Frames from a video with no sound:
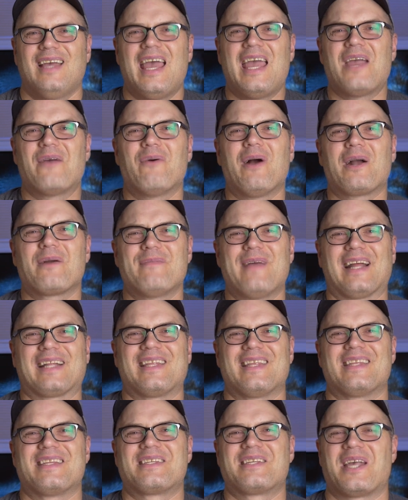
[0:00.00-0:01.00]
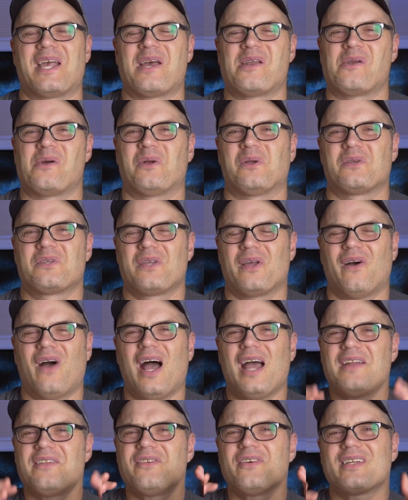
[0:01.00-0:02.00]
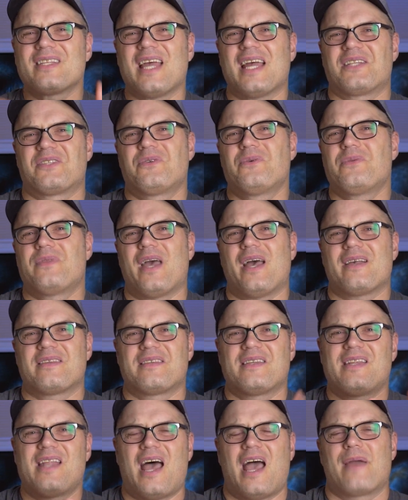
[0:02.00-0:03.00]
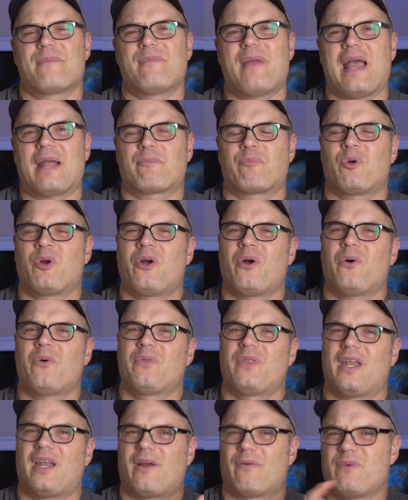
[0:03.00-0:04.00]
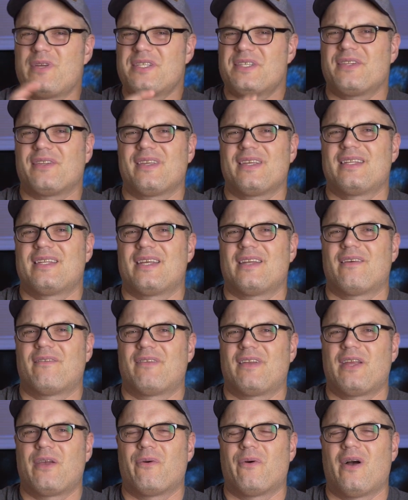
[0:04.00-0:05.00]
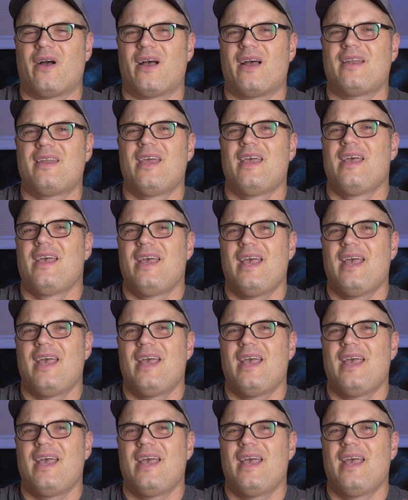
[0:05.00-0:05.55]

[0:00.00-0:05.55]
Hey, welcome back to the channel. So I took that 2009 Mac Pro that I recently did a video on